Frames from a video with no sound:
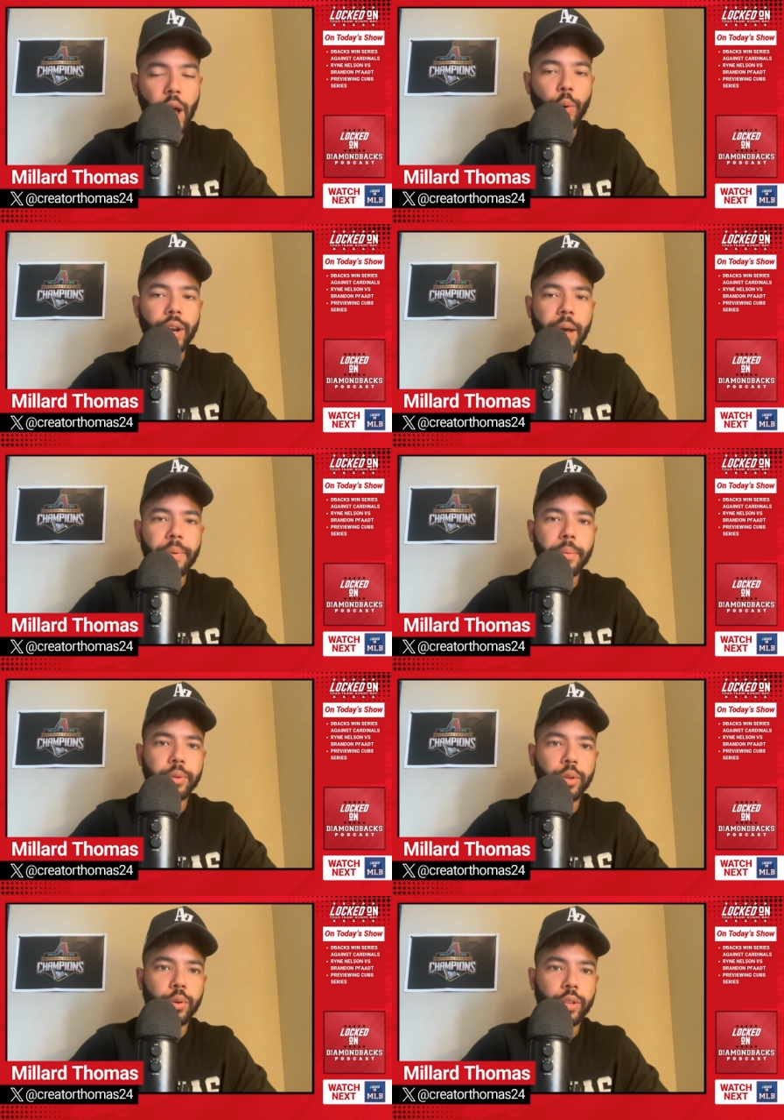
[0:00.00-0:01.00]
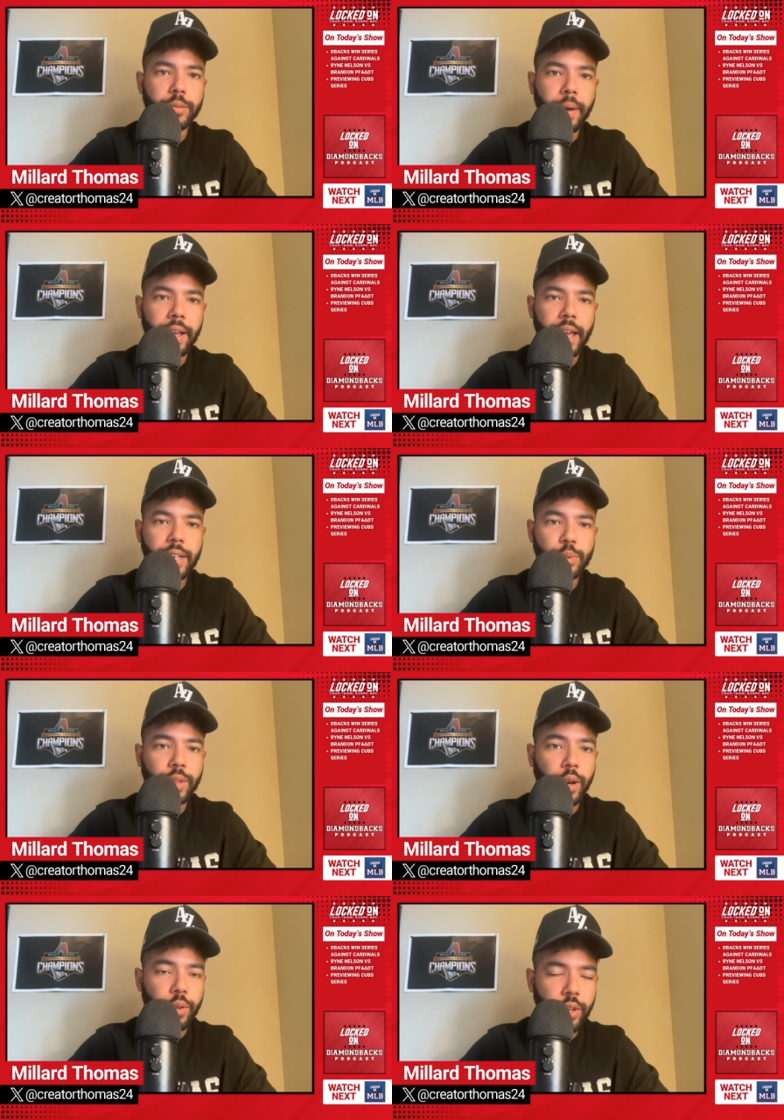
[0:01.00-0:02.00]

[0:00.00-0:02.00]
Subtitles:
I would not be able to do this podcast without